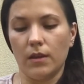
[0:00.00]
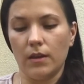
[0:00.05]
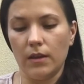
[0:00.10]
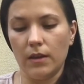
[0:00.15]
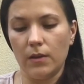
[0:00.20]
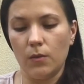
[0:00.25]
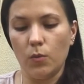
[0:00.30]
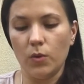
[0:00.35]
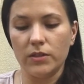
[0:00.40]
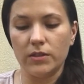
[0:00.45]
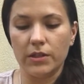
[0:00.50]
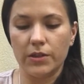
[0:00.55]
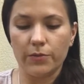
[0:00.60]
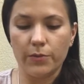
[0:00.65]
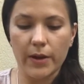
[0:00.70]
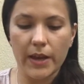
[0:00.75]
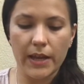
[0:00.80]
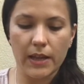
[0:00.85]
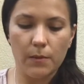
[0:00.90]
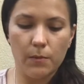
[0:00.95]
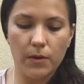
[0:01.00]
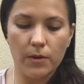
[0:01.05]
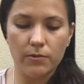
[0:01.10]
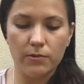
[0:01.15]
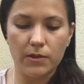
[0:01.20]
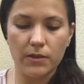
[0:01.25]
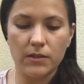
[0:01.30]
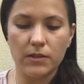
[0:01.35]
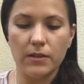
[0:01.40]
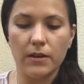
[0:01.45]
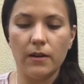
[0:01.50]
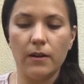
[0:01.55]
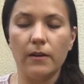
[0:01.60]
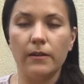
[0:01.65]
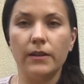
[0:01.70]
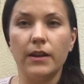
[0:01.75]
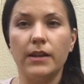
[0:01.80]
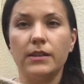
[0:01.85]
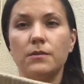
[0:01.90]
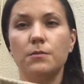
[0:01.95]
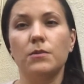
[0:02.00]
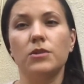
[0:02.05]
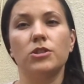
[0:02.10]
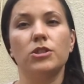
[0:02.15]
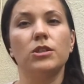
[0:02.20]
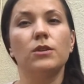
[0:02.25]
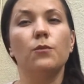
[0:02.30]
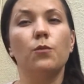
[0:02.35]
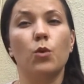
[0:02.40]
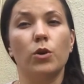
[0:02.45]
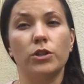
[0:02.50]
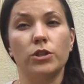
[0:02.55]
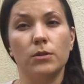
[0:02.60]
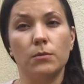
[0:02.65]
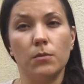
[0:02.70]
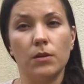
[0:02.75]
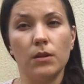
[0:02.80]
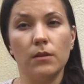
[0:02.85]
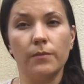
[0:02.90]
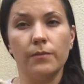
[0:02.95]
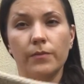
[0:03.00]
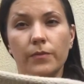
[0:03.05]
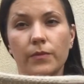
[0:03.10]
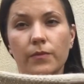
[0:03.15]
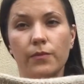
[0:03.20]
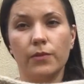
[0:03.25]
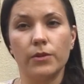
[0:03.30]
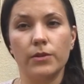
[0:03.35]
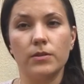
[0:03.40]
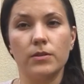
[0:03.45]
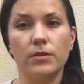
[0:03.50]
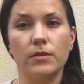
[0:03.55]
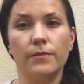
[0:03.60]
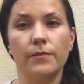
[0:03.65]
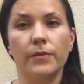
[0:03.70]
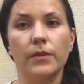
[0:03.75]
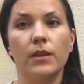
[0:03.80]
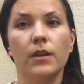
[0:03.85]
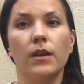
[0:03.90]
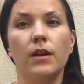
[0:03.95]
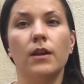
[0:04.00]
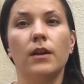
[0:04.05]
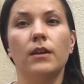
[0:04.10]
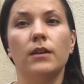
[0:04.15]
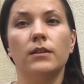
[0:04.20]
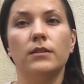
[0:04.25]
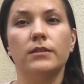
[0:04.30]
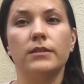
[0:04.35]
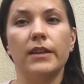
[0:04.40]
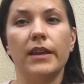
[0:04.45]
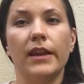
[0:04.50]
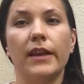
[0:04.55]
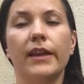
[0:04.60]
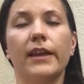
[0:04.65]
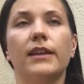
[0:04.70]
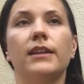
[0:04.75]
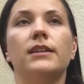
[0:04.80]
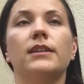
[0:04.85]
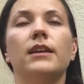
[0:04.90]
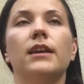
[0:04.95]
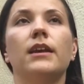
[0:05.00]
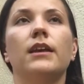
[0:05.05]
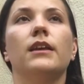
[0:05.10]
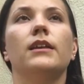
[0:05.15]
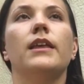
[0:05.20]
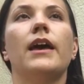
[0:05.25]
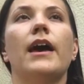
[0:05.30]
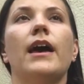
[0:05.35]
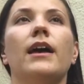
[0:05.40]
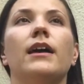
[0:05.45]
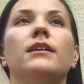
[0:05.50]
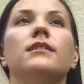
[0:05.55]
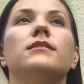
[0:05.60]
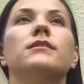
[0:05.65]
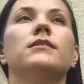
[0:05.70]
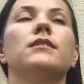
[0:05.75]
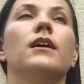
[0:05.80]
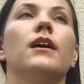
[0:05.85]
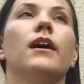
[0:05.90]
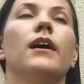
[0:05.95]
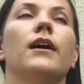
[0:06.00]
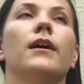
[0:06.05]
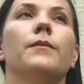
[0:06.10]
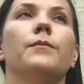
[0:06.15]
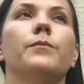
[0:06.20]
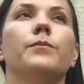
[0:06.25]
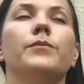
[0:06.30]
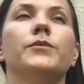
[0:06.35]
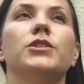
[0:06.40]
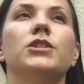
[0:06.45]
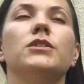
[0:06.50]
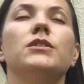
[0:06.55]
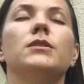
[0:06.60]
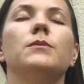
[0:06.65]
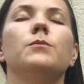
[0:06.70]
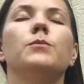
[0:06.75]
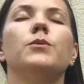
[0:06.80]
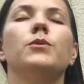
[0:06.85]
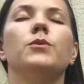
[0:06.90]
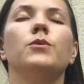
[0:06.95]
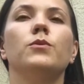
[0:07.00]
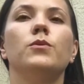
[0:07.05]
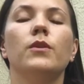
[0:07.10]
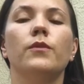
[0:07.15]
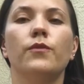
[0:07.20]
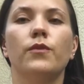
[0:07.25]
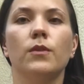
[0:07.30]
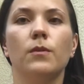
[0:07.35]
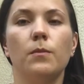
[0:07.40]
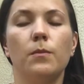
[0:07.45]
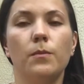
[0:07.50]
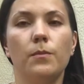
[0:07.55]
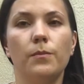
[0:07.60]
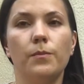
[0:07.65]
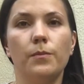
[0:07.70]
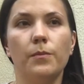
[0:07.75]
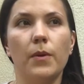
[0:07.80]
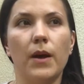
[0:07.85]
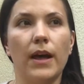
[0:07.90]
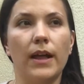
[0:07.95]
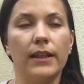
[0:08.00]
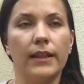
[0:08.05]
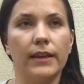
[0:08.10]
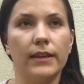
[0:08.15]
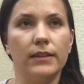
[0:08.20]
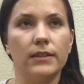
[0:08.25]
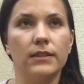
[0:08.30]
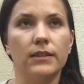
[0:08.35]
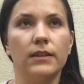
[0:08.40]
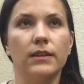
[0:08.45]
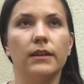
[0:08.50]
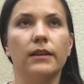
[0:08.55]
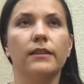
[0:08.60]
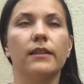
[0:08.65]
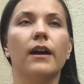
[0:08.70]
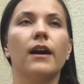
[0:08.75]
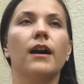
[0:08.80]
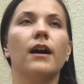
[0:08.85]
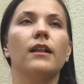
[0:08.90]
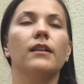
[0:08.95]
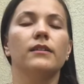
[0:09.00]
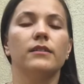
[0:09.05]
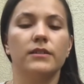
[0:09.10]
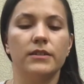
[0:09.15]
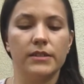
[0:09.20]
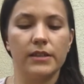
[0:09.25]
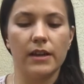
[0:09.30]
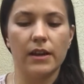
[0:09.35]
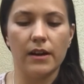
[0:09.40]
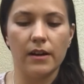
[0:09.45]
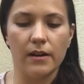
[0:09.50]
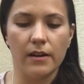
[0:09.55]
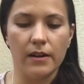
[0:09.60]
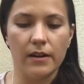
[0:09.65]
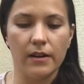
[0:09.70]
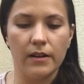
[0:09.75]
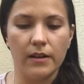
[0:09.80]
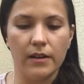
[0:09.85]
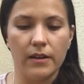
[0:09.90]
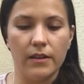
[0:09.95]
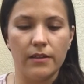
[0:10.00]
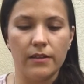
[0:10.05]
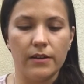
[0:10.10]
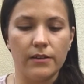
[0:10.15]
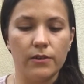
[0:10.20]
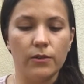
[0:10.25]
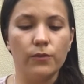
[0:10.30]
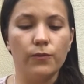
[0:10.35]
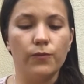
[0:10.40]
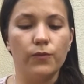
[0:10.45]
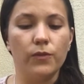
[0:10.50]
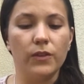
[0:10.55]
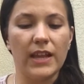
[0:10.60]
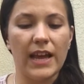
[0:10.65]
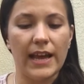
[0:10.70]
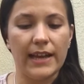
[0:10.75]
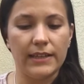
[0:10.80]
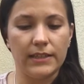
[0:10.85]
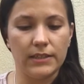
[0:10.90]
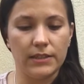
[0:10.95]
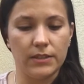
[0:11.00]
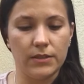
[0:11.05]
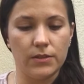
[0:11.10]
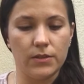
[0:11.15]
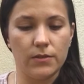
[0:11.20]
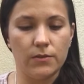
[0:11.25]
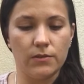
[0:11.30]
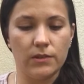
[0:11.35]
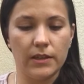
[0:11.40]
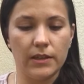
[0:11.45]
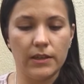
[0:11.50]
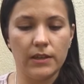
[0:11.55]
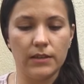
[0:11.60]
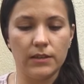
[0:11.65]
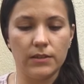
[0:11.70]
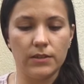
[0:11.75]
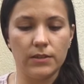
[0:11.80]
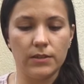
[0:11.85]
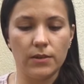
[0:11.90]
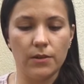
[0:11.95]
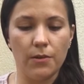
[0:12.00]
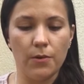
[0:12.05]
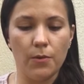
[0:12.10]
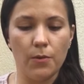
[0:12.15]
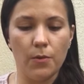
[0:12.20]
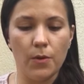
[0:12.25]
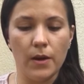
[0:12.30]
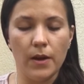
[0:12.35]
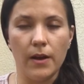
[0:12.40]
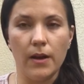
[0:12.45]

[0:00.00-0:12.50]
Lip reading: And what's great about this yarn, it's machine washable, first. Second, it has just a beautiful palette. The colors they're not flat, they're so